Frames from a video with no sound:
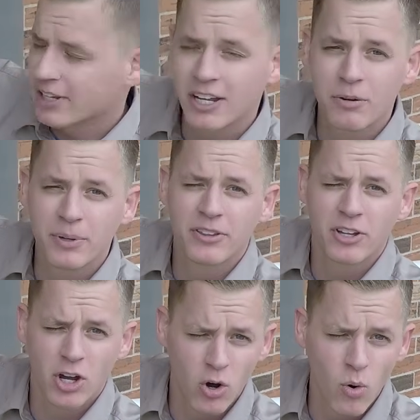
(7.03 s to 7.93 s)
going to be the
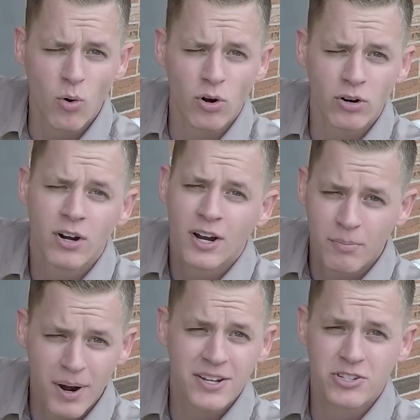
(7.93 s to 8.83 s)
Core
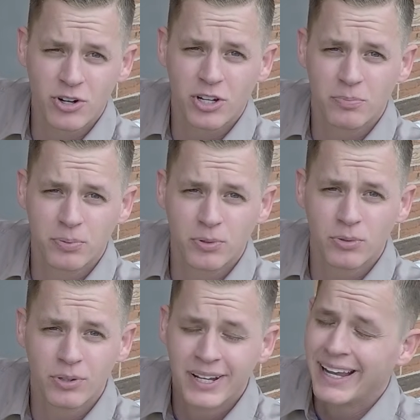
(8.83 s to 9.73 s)
by CircuPool.